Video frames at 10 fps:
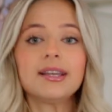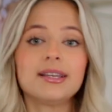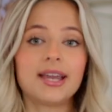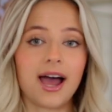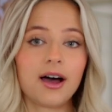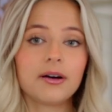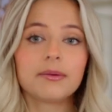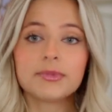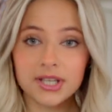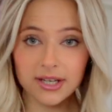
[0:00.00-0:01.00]
Now
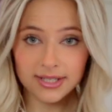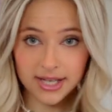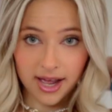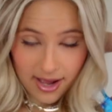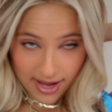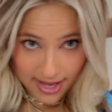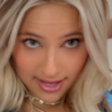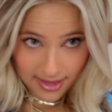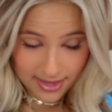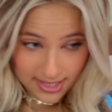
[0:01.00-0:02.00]
I'm just gonna
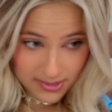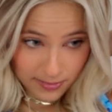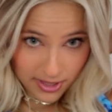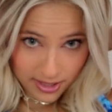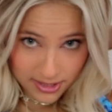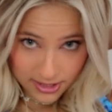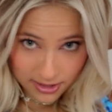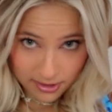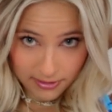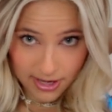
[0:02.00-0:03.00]
tie this part
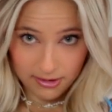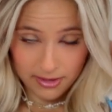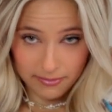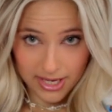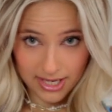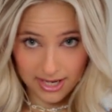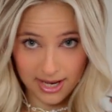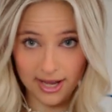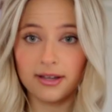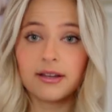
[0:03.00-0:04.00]
around my
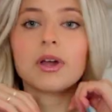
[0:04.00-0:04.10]
neck.